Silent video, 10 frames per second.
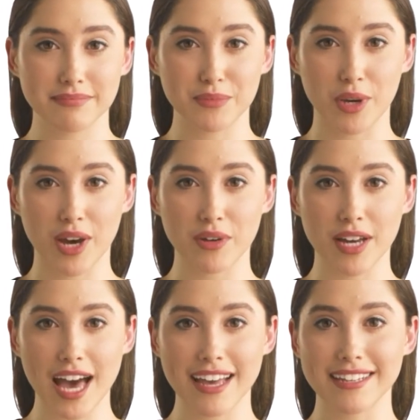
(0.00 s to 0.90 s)

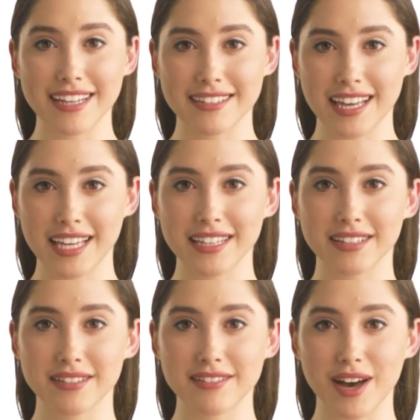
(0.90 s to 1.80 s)
Well, as they
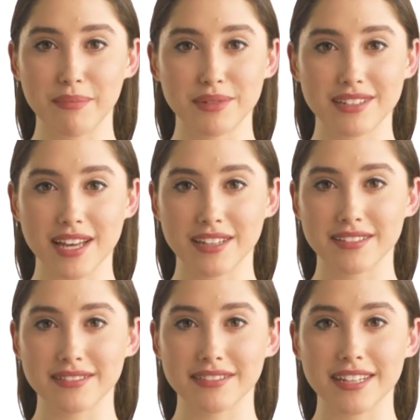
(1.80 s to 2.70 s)
say, that was
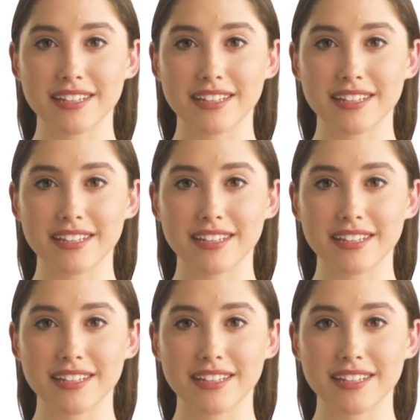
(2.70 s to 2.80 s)
then,